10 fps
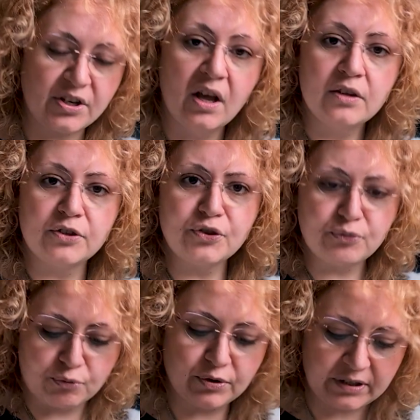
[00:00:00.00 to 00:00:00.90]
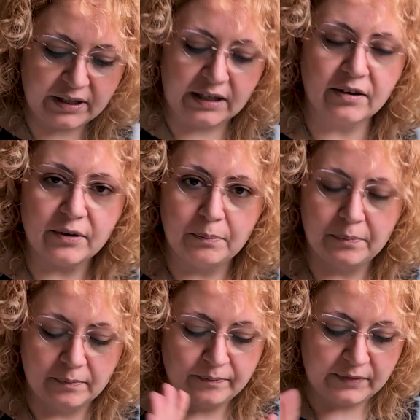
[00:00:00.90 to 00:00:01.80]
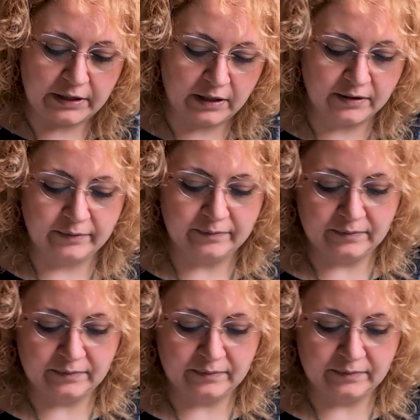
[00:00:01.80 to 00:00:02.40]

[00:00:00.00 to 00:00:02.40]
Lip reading: Witch. So I just wrote it here, done.